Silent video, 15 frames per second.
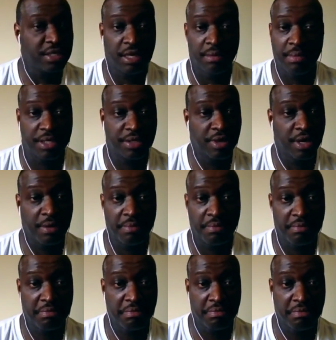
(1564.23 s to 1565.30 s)
didn't measure up.
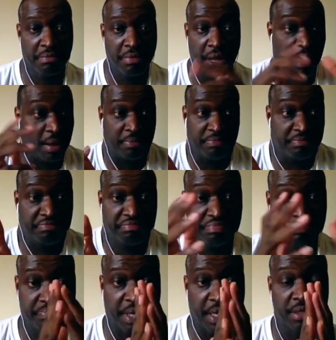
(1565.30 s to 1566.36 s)

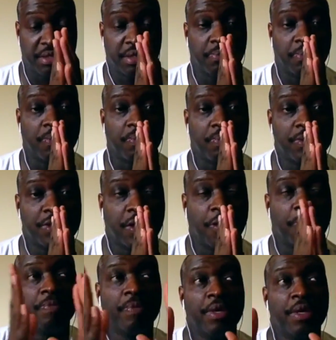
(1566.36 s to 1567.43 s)
Plain and simple.
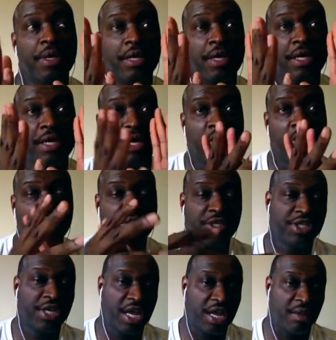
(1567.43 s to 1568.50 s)
So get over the
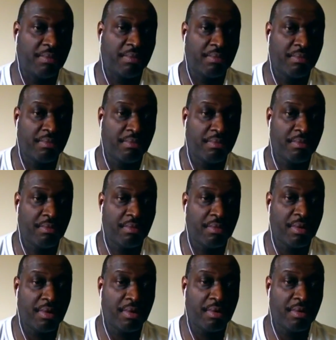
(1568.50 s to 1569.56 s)
shame.
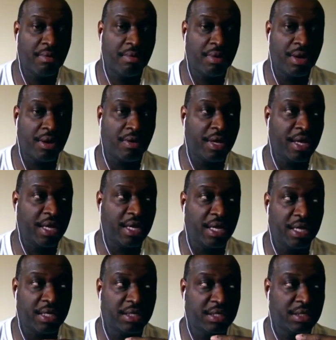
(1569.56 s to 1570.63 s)
You know,
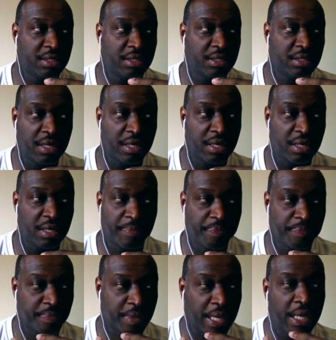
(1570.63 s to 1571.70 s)
it's
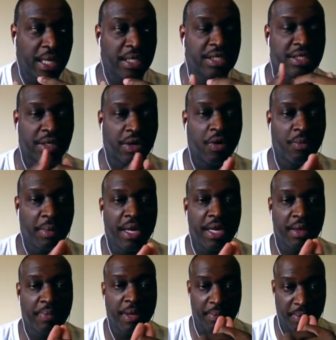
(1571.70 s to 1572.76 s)
so many
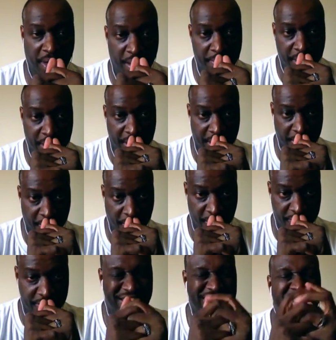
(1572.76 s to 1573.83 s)
people have been laid off.
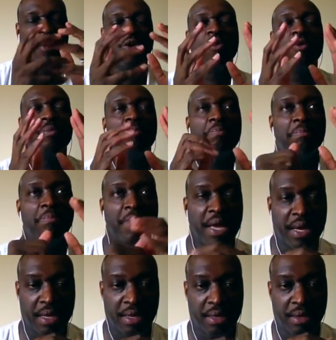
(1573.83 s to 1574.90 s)
So
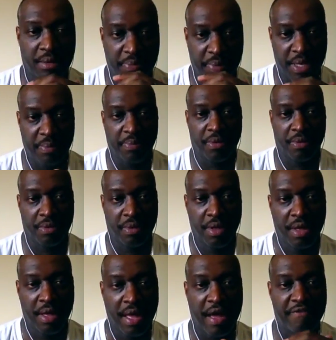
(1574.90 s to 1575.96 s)
many people
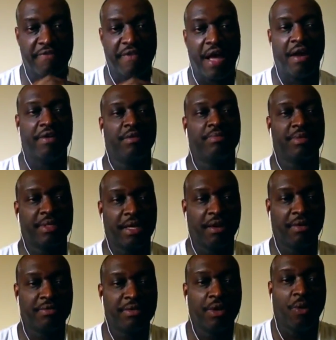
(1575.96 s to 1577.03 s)
have found
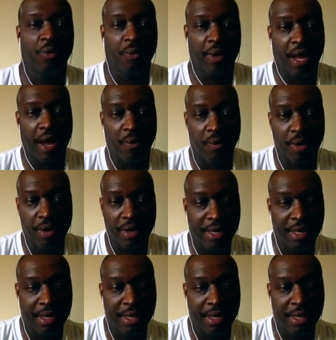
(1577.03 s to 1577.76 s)
themselves without work.